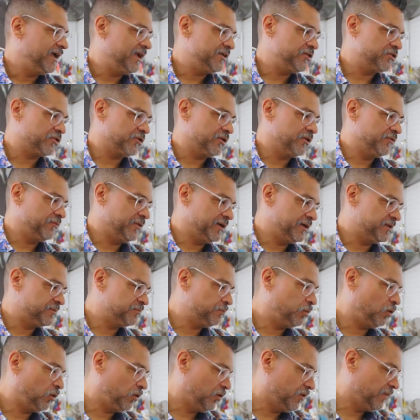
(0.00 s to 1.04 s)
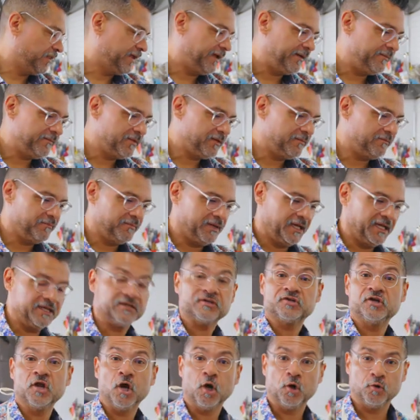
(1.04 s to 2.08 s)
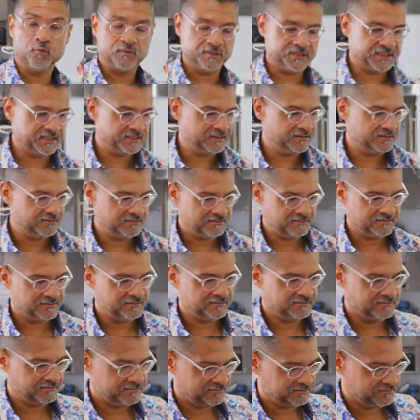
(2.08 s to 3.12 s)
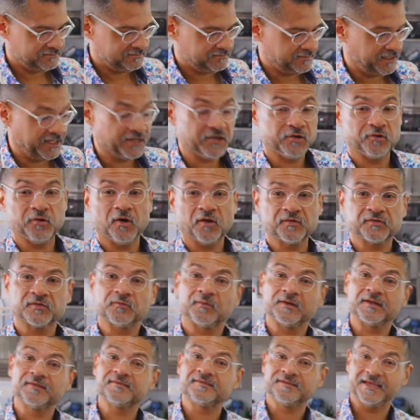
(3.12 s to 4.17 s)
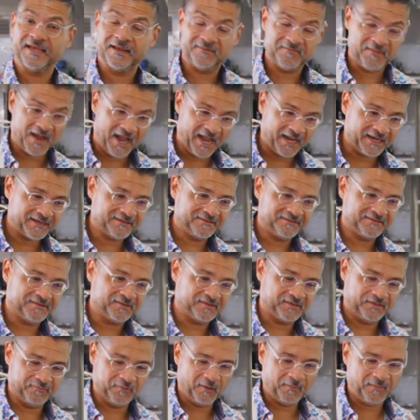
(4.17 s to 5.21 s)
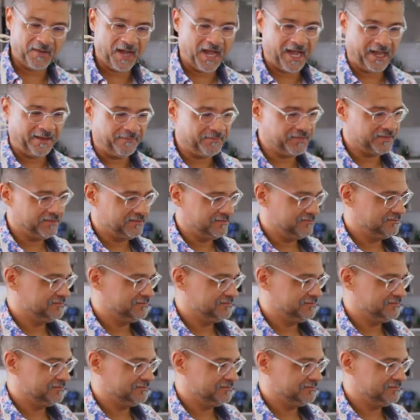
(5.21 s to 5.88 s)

and you're gonna want to pull them, but don't. And you also want to stand back because they will pop.